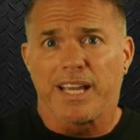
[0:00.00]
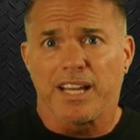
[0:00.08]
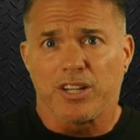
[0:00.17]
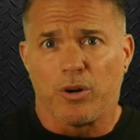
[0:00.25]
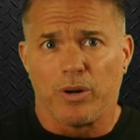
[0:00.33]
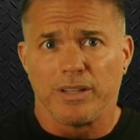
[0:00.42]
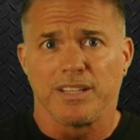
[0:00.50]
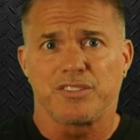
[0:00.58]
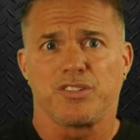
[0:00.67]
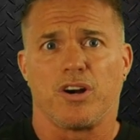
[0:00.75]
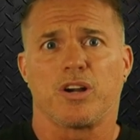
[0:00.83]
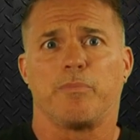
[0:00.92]
get going, let's
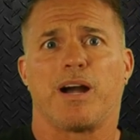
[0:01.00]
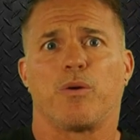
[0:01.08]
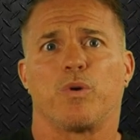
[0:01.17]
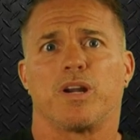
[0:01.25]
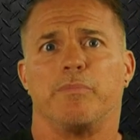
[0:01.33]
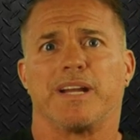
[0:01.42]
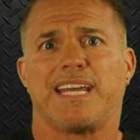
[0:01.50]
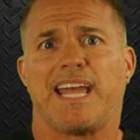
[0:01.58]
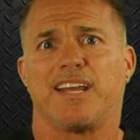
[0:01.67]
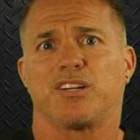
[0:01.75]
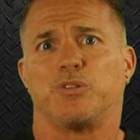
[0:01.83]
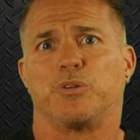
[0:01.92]
talk about what a
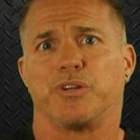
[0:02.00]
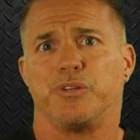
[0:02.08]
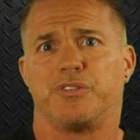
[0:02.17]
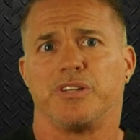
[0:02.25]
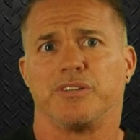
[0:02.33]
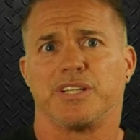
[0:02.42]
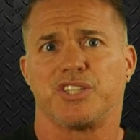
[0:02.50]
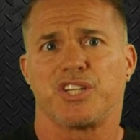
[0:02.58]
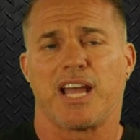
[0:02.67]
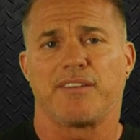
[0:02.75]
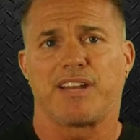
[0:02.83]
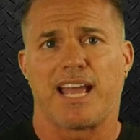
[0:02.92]
mechanical or utility
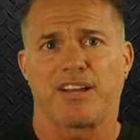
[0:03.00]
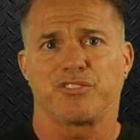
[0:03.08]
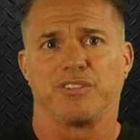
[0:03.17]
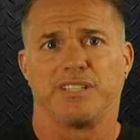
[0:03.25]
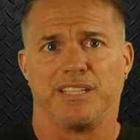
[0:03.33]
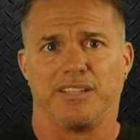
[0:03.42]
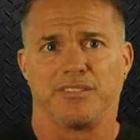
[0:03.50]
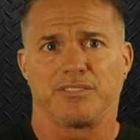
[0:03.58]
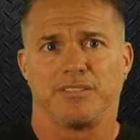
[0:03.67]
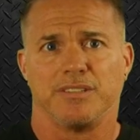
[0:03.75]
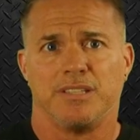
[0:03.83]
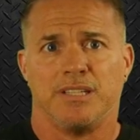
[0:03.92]
shaft actually
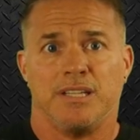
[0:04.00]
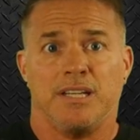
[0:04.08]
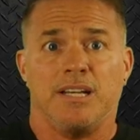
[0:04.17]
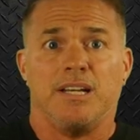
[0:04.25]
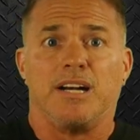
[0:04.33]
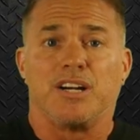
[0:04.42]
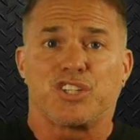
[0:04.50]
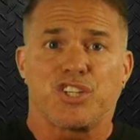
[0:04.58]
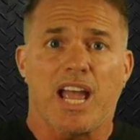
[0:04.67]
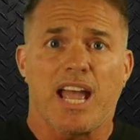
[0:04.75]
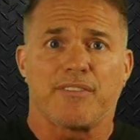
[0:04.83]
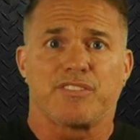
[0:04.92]
is. A
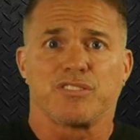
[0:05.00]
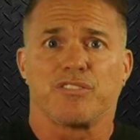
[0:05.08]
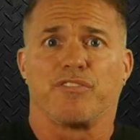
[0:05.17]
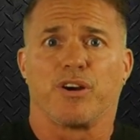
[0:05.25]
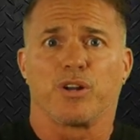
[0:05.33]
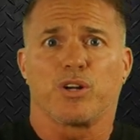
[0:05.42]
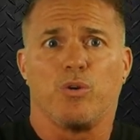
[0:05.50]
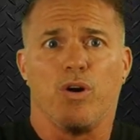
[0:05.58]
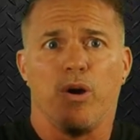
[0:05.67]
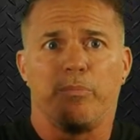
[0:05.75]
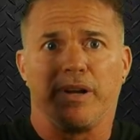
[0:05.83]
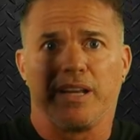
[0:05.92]
shaft is a vertical
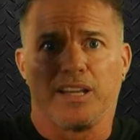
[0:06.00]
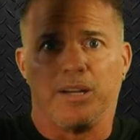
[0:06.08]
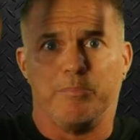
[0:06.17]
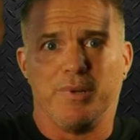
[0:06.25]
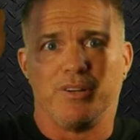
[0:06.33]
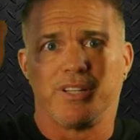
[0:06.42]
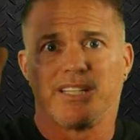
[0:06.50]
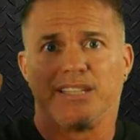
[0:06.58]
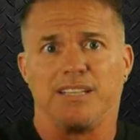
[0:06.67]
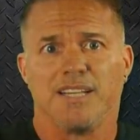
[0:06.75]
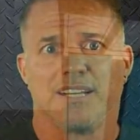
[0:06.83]
opening in a building that